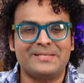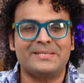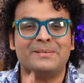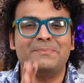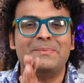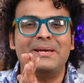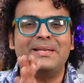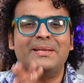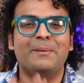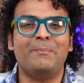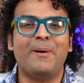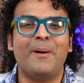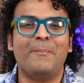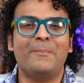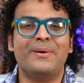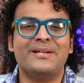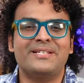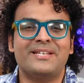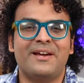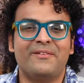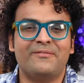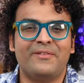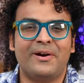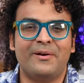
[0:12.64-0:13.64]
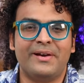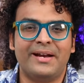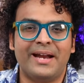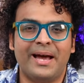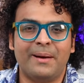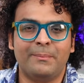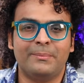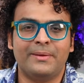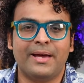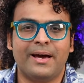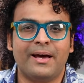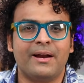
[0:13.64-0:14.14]
Yes, and me, the Bombay Chef Varun
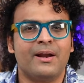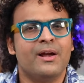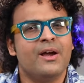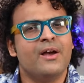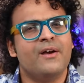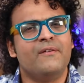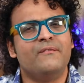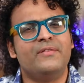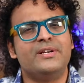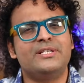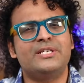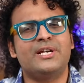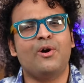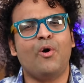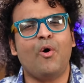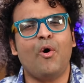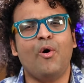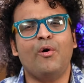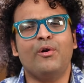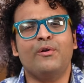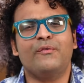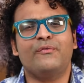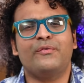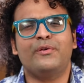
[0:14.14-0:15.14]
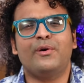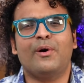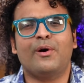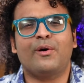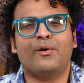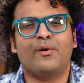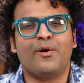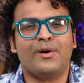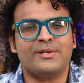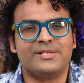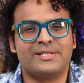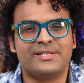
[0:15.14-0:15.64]
Inamdar, wishing all of you
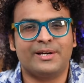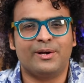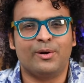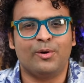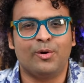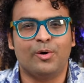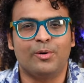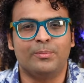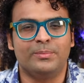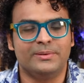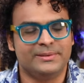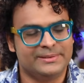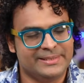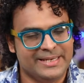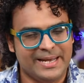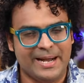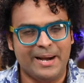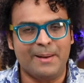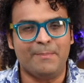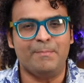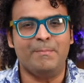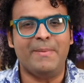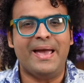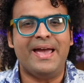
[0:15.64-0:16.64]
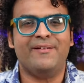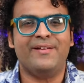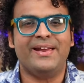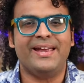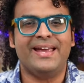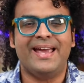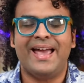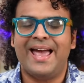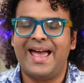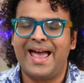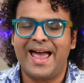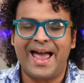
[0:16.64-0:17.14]
across the globe a
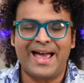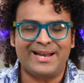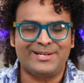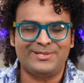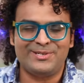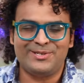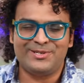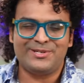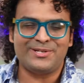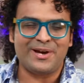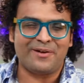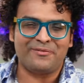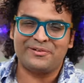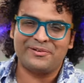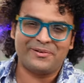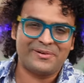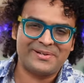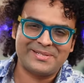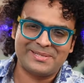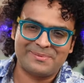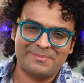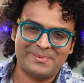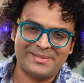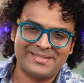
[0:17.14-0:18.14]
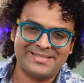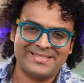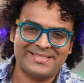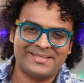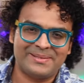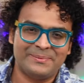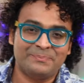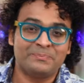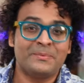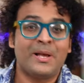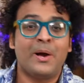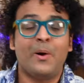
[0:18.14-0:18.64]
merry and chuffed Christmas.
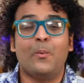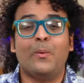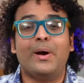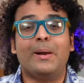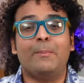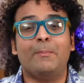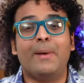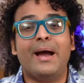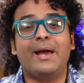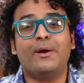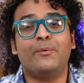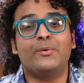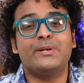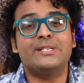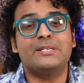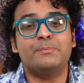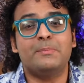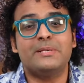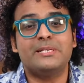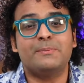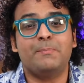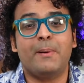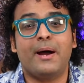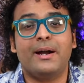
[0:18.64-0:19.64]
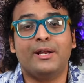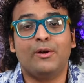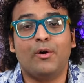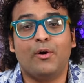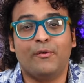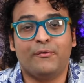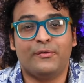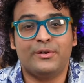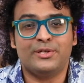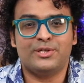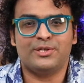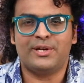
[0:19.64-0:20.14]
While my Christmas party
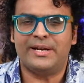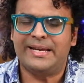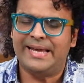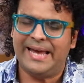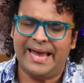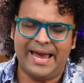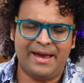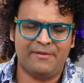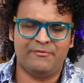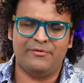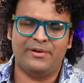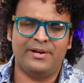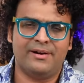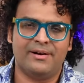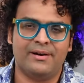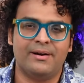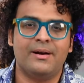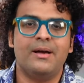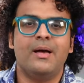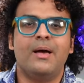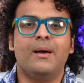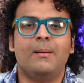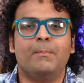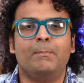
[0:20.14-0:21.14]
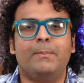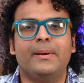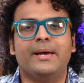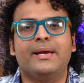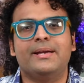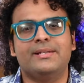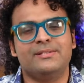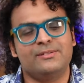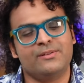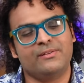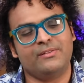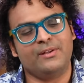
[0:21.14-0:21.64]
officially every year
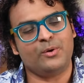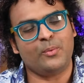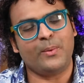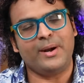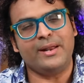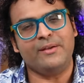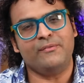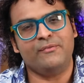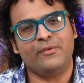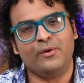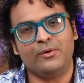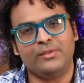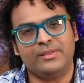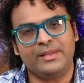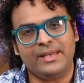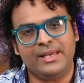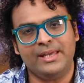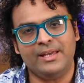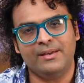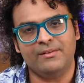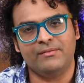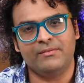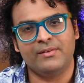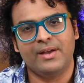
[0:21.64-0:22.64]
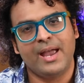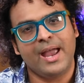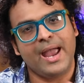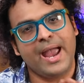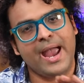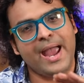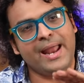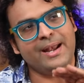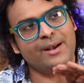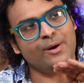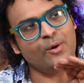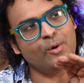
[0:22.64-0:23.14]
begins on the 24th Eve
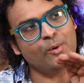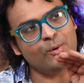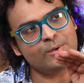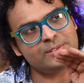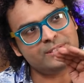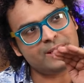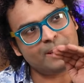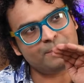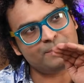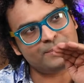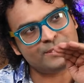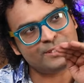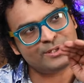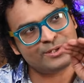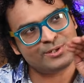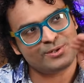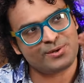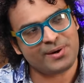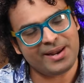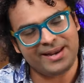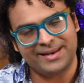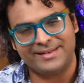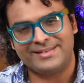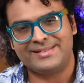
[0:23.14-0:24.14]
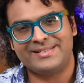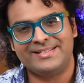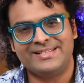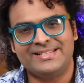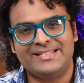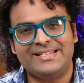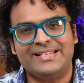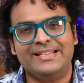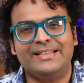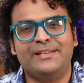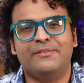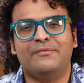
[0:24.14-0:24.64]
and goes up straight
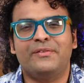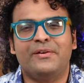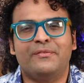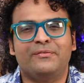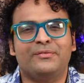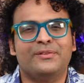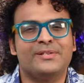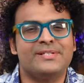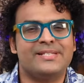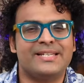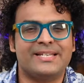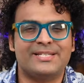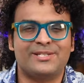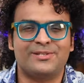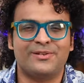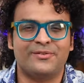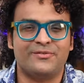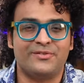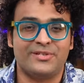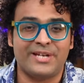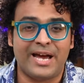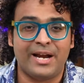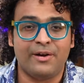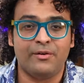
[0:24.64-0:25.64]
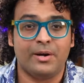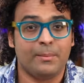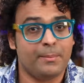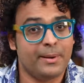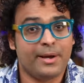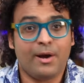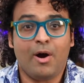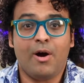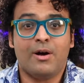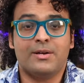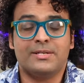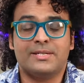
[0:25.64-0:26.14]
till the 5th or 6th of January,
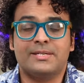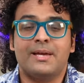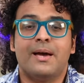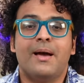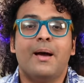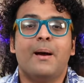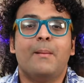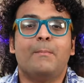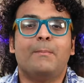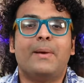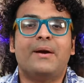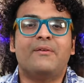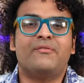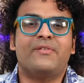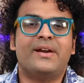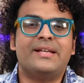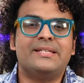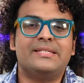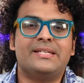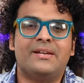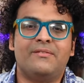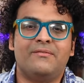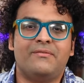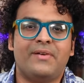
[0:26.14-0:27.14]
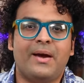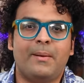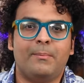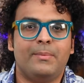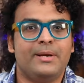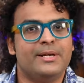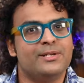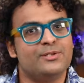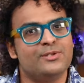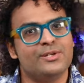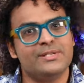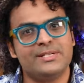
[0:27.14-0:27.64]
because my friends and
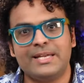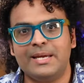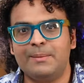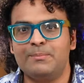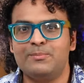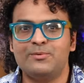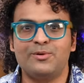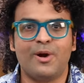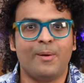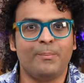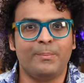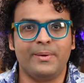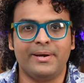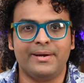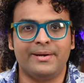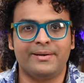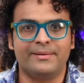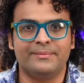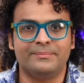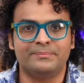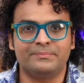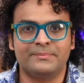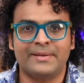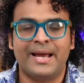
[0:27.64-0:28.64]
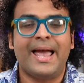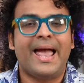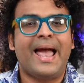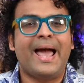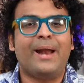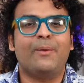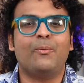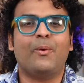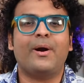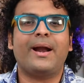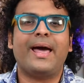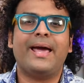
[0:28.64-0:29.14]
family just keep dropping in.
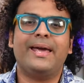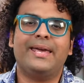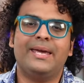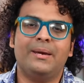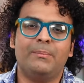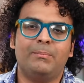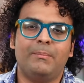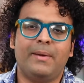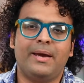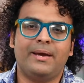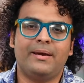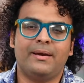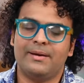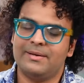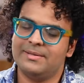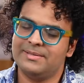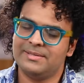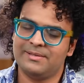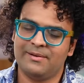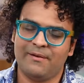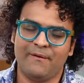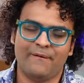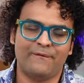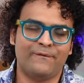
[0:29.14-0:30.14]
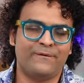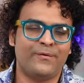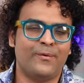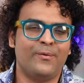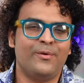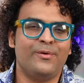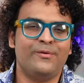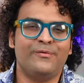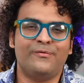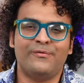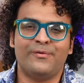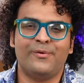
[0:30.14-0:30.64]
And what I keep making is
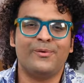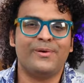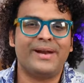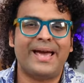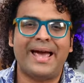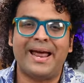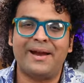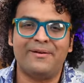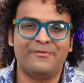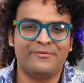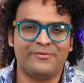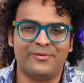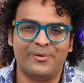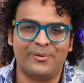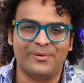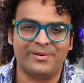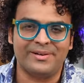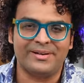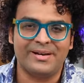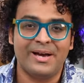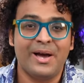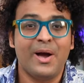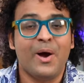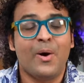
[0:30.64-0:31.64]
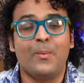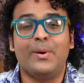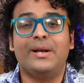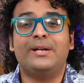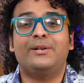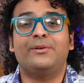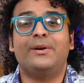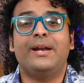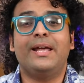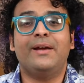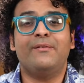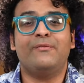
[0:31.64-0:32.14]
food, food and food. Well,
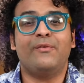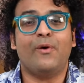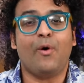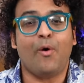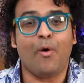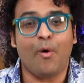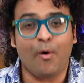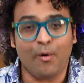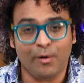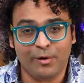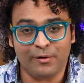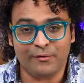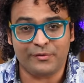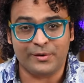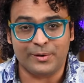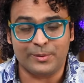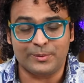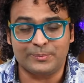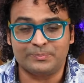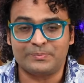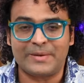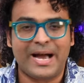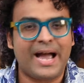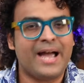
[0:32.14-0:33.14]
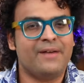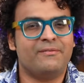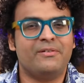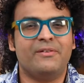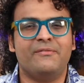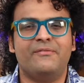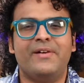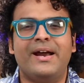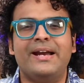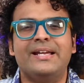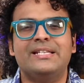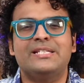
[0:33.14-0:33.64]
today for all of you, I have a
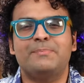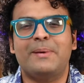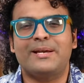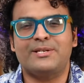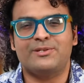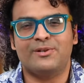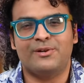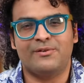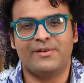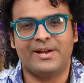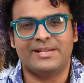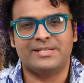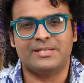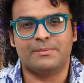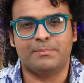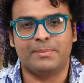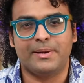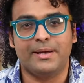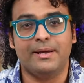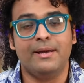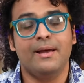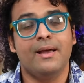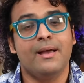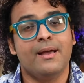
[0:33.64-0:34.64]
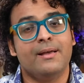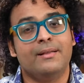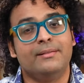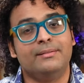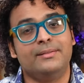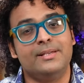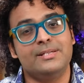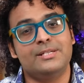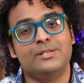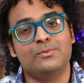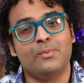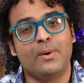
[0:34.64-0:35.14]
very special recipe.
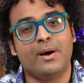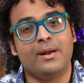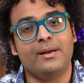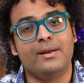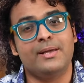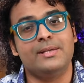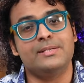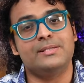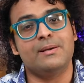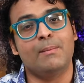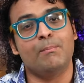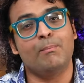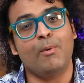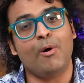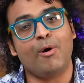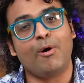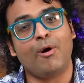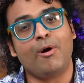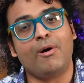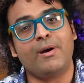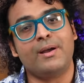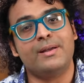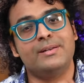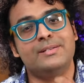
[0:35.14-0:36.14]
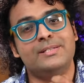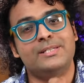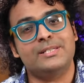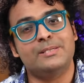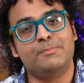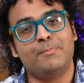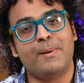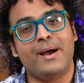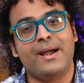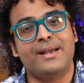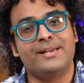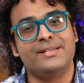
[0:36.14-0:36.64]
This one is a Moroccan
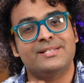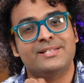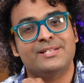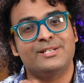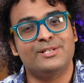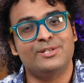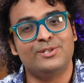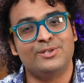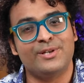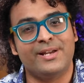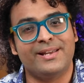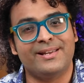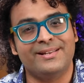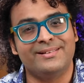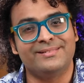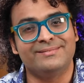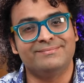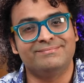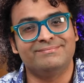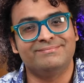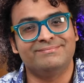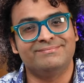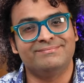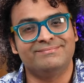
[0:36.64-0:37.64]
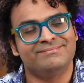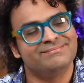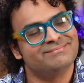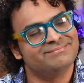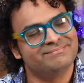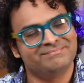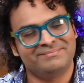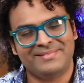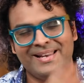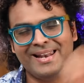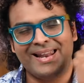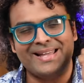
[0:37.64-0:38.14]
spiced chicken.
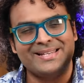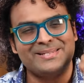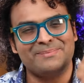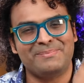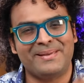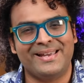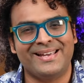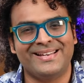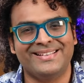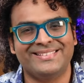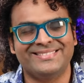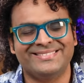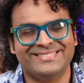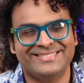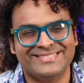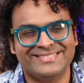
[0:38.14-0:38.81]
Let's begin.